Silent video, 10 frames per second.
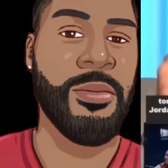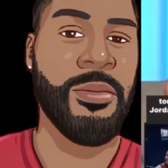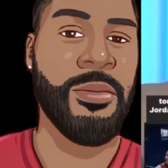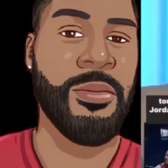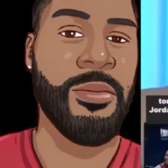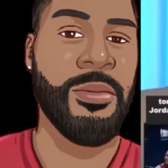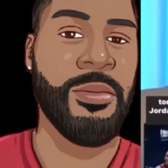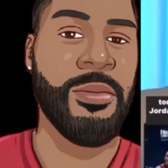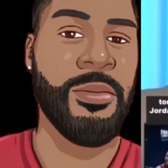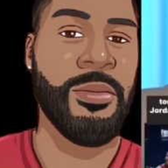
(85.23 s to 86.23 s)

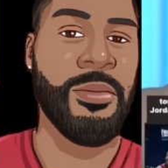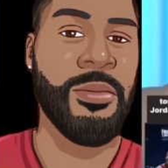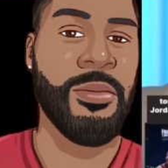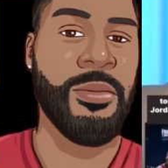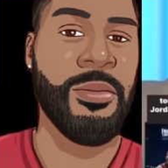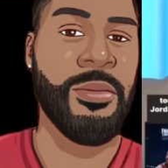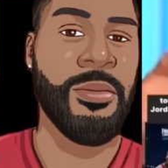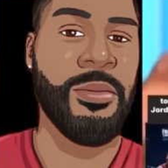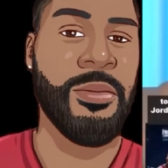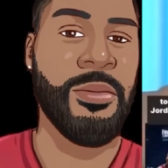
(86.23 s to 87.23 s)

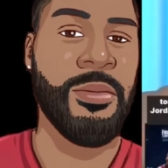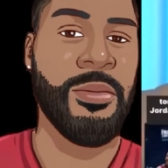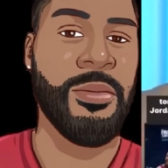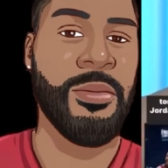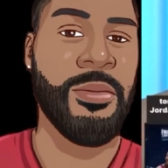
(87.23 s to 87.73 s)
(not speaking)